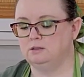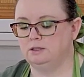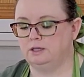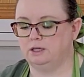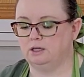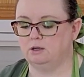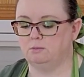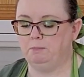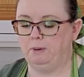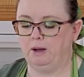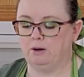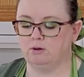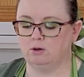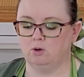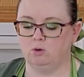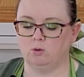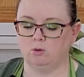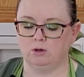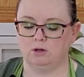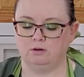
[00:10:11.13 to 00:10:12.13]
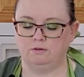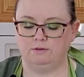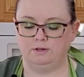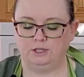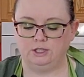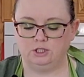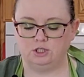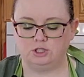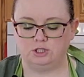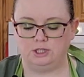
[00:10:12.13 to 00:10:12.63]
Like about 1/4
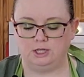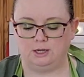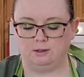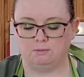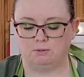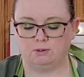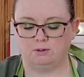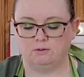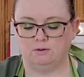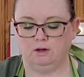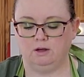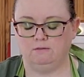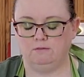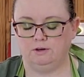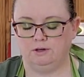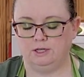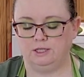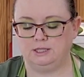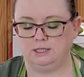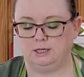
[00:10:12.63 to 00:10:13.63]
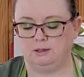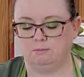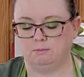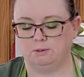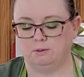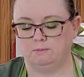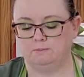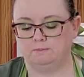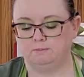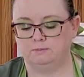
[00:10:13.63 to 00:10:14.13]
inch deep, not very
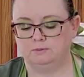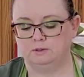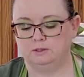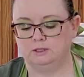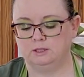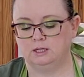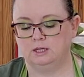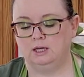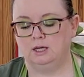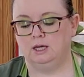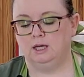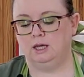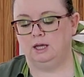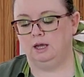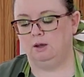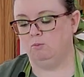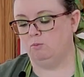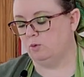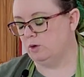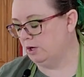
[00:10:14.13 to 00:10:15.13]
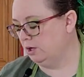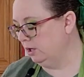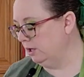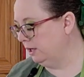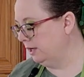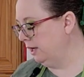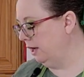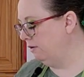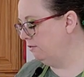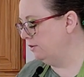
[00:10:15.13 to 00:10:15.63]
deep. And we're
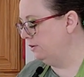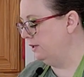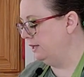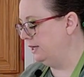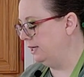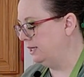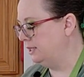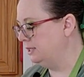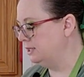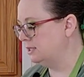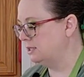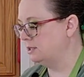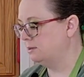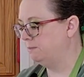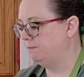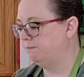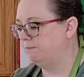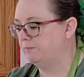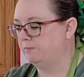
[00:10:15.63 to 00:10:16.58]
going to cover this